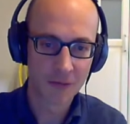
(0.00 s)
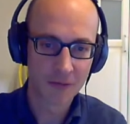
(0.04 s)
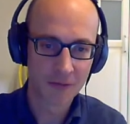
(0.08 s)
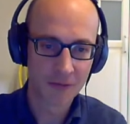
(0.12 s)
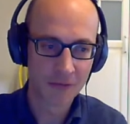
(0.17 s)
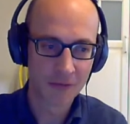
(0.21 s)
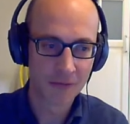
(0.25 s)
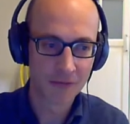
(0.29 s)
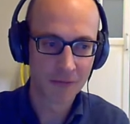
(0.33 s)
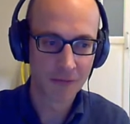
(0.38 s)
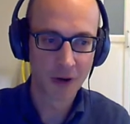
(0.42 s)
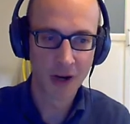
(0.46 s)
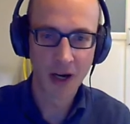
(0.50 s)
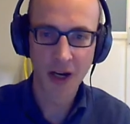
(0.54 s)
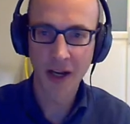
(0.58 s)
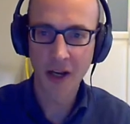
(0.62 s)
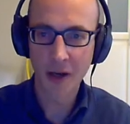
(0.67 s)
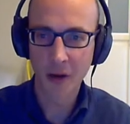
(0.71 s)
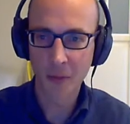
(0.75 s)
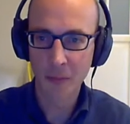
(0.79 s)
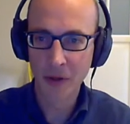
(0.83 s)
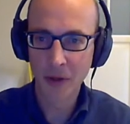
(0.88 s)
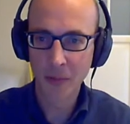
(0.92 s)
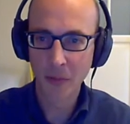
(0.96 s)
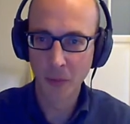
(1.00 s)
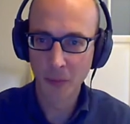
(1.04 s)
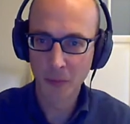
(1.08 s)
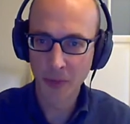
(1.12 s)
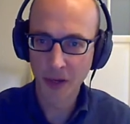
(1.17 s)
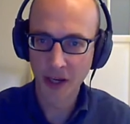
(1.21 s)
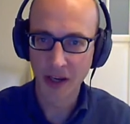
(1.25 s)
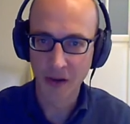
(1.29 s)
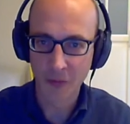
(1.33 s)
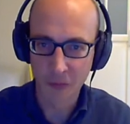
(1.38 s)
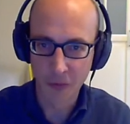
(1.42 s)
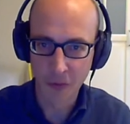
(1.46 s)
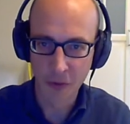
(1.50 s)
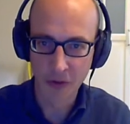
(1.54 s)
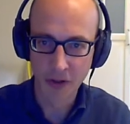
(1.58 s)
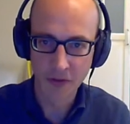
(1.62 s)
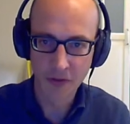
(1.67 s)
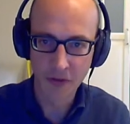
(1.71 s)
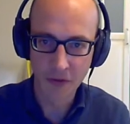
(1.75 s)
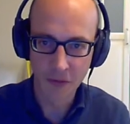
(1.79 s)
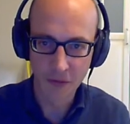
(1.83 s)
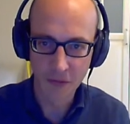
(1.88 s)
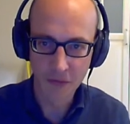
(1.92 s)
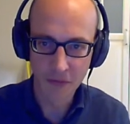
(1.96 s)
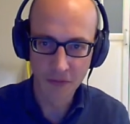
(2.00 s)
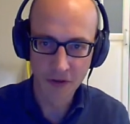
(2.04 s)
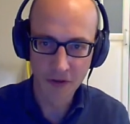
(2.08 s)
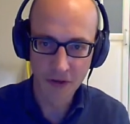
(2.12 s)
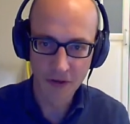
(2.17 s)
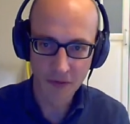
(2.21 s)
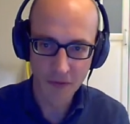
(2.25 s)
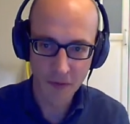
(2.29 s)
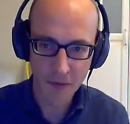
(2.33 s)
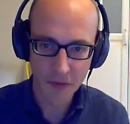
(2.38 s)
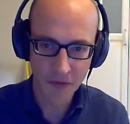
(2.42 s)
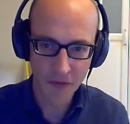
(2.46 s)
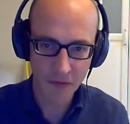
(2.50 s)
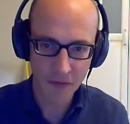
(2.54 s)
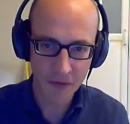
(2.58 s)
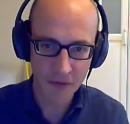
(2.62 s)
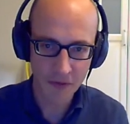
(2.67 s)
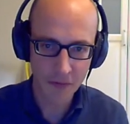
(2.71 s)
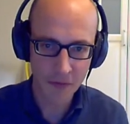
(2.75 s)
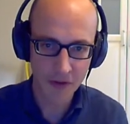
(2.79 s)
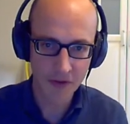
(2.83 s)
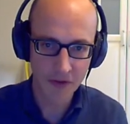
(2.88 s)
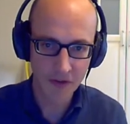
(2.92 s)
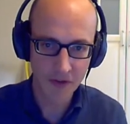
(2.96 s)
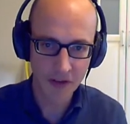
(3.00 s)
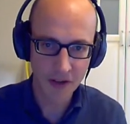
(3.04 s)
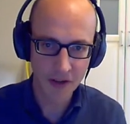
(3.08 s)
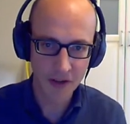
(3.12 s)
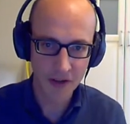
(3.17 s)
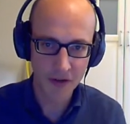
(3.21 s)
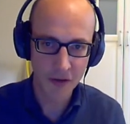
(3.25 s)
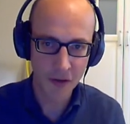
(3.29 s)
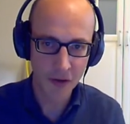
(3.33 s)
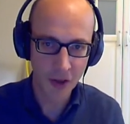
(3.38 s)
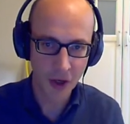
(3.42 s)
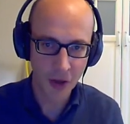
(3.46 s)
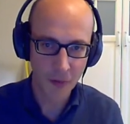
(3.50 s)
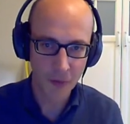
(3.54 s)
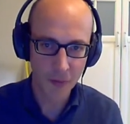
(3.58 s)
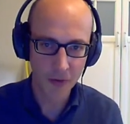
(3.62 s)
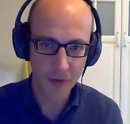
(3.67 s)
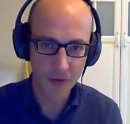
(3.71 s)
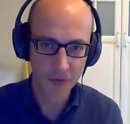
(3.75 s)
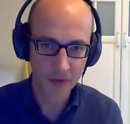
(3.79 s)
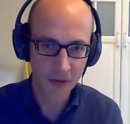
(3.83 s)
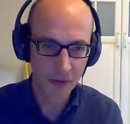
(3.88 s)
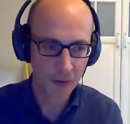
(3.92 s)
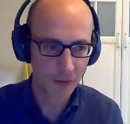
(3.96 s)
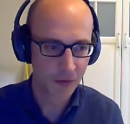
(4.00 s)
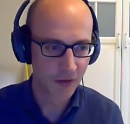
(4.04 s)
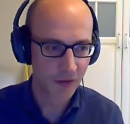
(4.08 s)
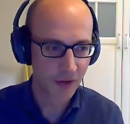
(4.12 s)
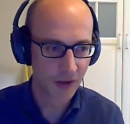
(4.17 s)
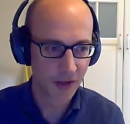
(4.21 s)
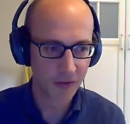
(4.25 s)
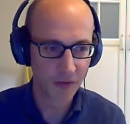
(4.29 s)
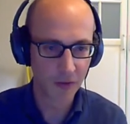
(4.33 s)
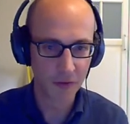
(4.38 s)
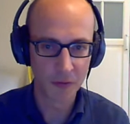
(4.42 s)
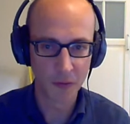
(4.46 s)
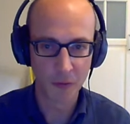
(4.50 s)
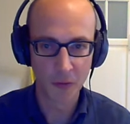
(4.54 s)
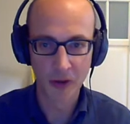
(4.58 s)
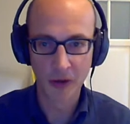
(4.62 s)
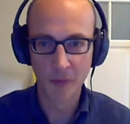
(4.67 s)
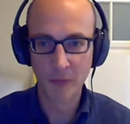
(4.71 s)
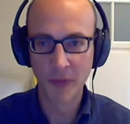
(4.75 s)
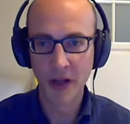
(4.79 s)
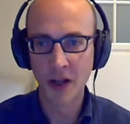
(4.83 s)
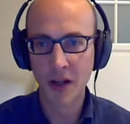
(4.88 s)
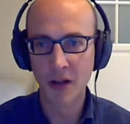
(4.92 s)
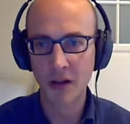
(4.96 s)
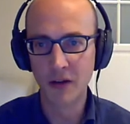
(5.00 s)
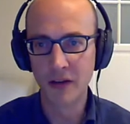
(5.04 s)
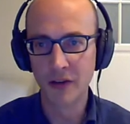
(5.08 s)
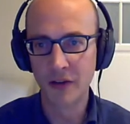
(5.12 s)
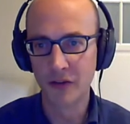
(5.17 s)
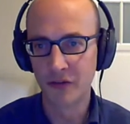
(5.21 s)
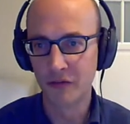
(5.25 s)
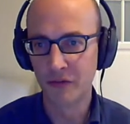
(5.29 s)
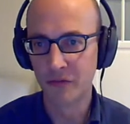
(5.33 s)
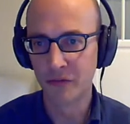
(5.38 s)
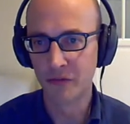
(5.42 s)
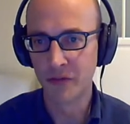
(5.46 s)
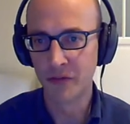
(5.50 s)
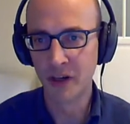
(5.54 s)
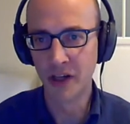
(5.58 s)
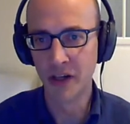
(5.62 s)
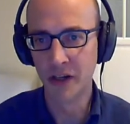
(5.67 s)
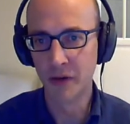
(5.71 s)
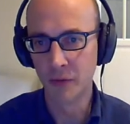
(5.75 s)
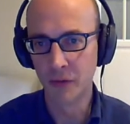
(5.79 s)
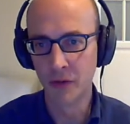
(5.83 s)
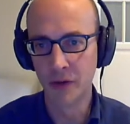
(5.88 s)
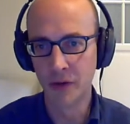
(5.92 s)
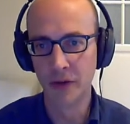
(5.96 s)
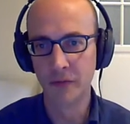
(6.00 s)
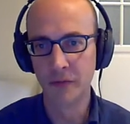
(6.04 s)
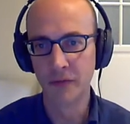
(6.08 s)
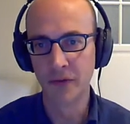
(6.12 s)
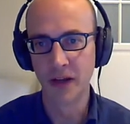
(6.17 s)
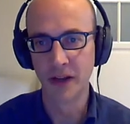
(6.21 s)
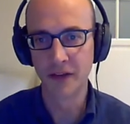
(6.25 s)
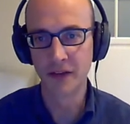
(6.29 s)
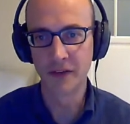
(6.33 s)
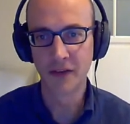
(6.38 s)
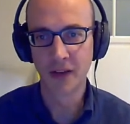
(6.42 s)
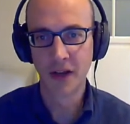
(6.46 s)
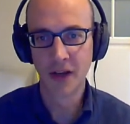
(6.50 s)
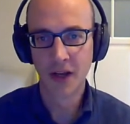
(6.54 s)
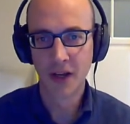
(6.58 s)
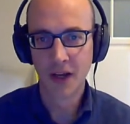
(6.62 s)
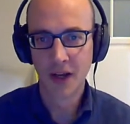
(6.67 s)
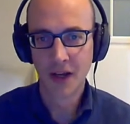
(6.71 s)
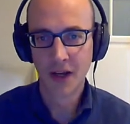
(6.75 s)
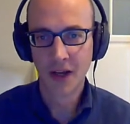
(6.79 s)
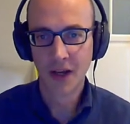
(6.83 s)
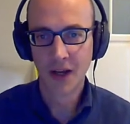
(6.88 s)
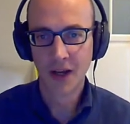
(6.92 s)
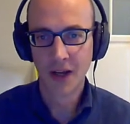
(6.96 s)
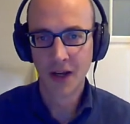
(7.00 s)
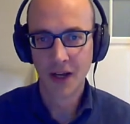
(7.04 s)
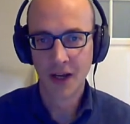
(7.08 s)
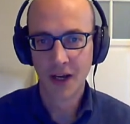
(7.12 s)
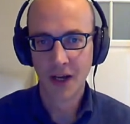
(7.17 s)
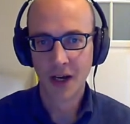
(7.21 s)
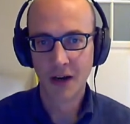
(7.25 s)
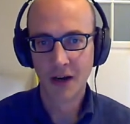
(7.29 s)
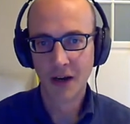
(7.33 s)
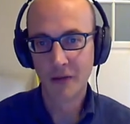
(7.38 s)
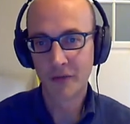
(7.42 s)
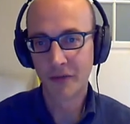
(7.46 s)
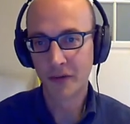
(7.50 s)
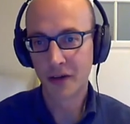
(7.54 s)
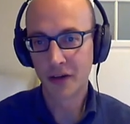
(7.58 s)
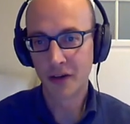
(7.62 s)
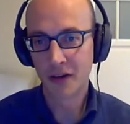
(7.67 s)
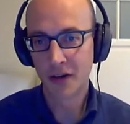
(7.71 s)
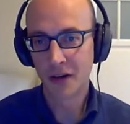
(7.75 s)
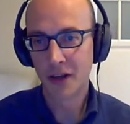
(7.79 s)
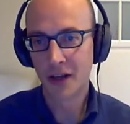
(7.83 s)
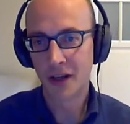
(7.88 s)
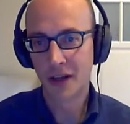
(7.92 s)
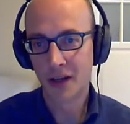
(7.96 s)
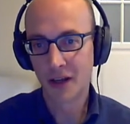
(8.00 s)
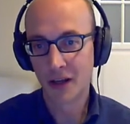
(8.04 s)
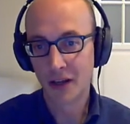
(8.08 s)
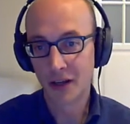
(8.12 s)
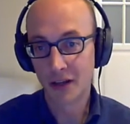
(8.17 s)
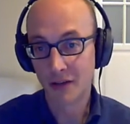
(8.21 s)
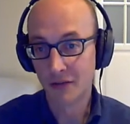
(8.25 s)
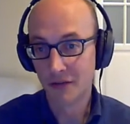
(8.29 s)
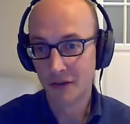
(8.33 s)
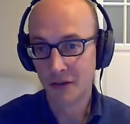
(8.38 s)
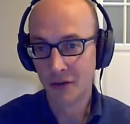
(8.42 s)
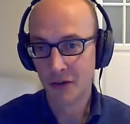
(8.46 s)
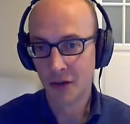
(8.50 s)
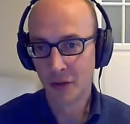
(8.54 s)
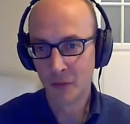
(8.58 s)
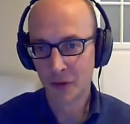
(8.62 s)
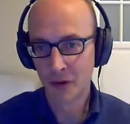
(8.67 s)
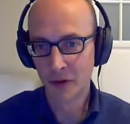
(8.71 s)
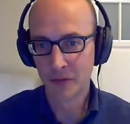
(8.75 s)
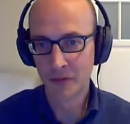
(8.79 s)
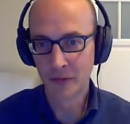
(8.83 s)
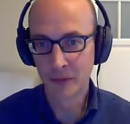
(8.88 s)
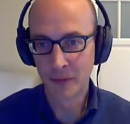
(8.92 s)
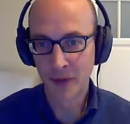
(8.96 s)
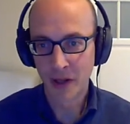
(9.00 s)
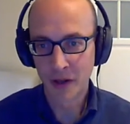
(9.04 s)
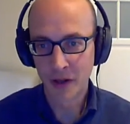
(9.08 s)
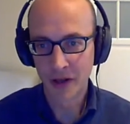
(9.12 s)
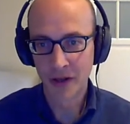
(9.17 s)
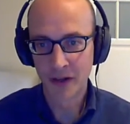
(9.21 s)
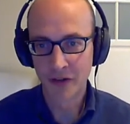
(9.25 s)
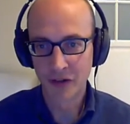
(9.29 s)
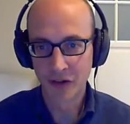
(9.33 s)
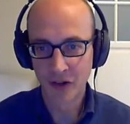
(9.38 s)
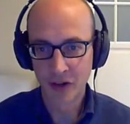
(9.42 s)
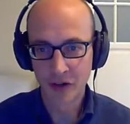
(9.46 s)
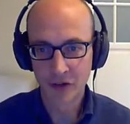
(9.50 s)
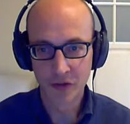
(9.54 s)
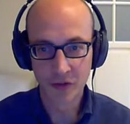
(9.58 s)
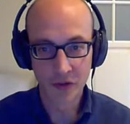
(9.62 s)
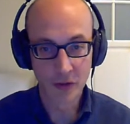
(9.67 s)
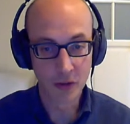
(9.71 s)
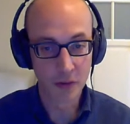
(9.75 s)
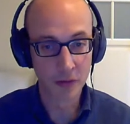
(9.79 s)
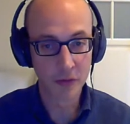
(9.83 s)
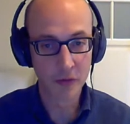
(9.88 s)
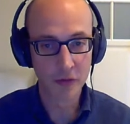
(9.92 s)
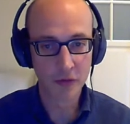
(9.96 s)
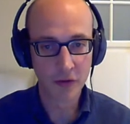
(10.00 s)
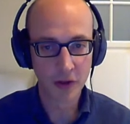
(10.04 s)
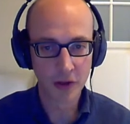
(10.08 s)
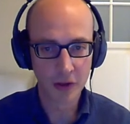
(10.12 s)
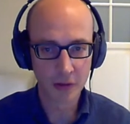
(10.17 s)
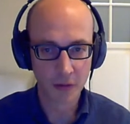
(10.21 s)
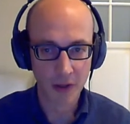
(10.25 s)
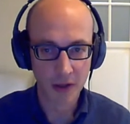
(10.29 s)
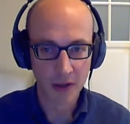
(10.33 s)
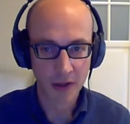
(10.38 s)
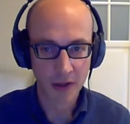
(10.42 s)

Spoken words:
why are people paying for it? So first of all, we see that the number of use cases for ML is really growing fast. However, number of ML engineers is going slower.